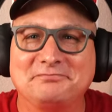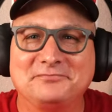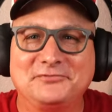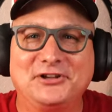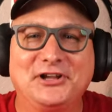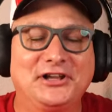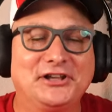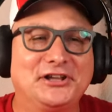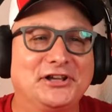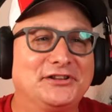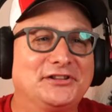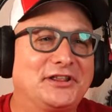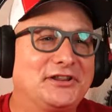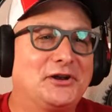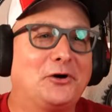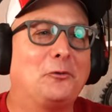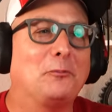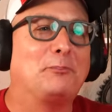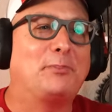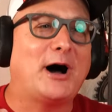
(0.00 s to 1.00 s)
You, you, they
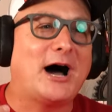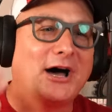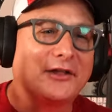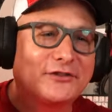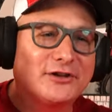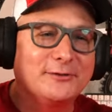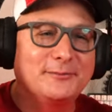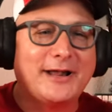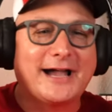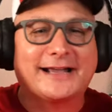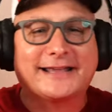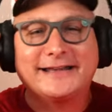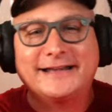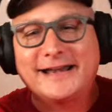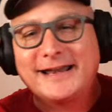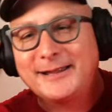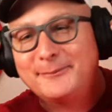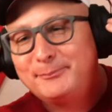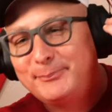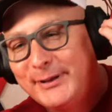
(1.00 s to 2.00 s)
don't bother you. I'm not getting
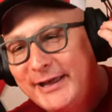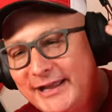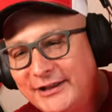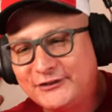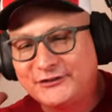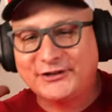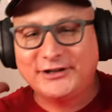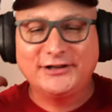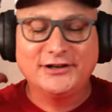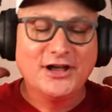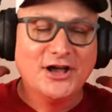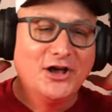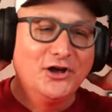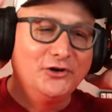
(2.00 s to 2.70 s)
any pinching,